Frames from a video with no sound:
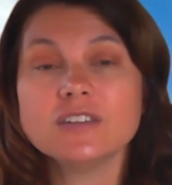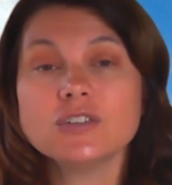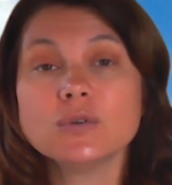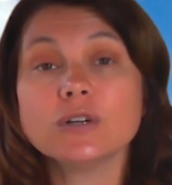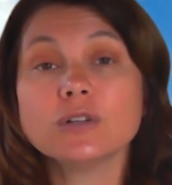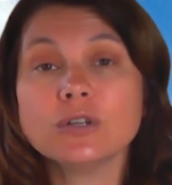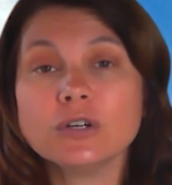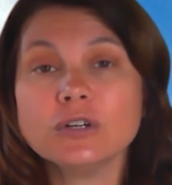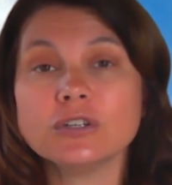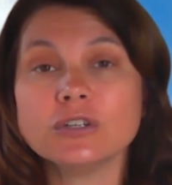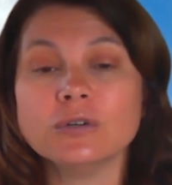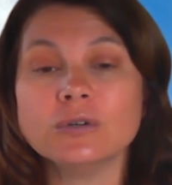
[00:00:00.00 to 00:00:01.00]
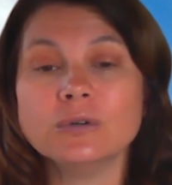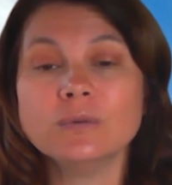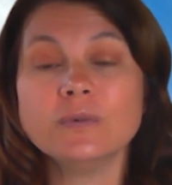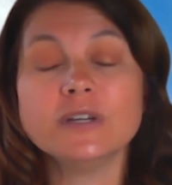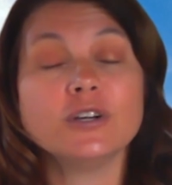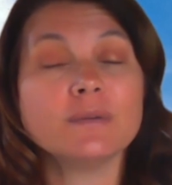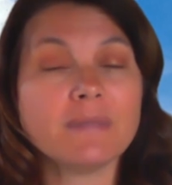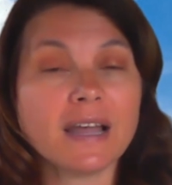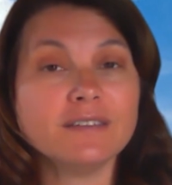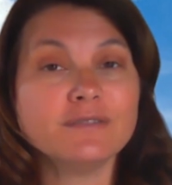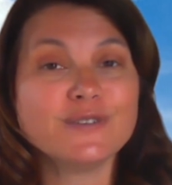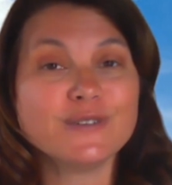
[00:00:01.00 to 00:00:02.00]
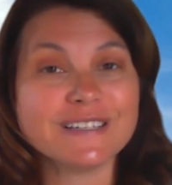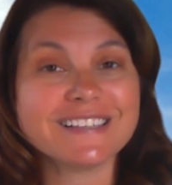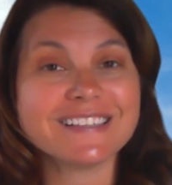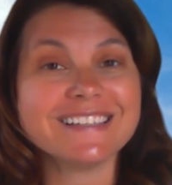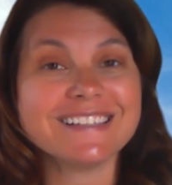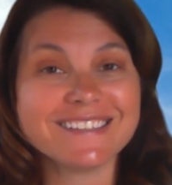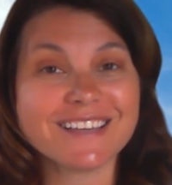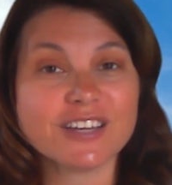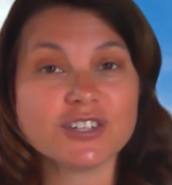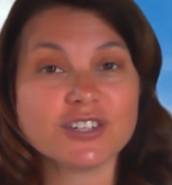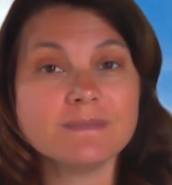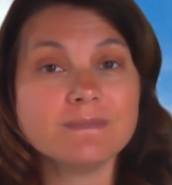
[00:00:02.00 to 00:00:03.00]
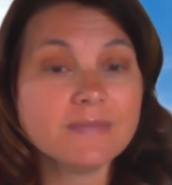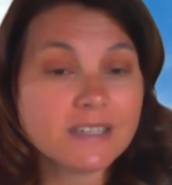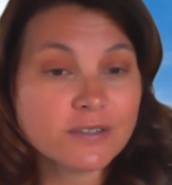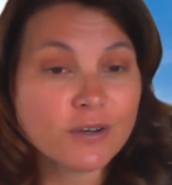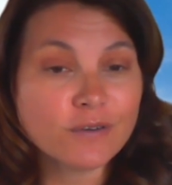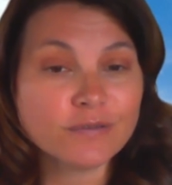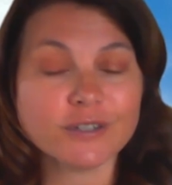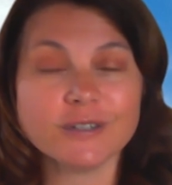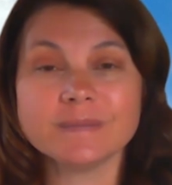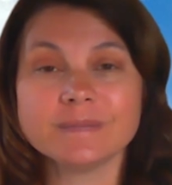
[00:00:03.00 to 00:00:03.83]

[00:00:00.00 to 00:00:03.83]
to alert you when your mindful listening session is over.